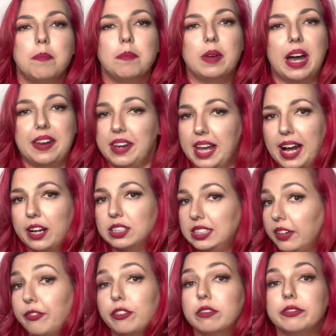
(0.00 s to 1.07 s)
and they are
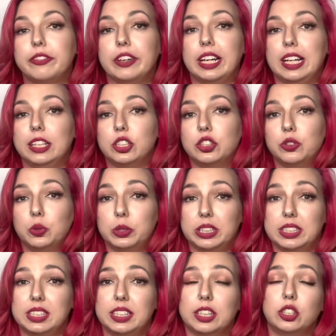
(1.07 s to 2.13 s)
different for each
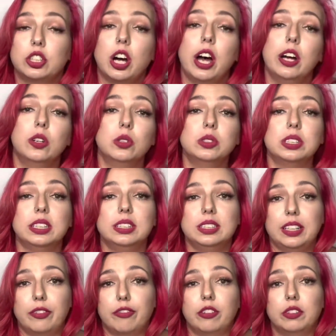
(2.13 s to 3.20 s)
autistic child and
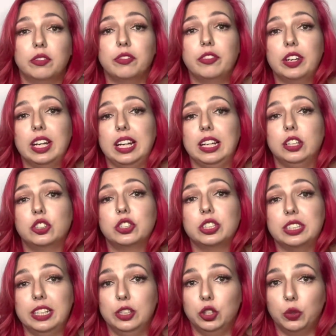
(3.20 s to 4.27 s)
different for each
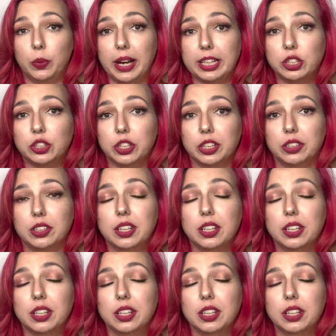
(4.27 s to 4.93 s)
situation.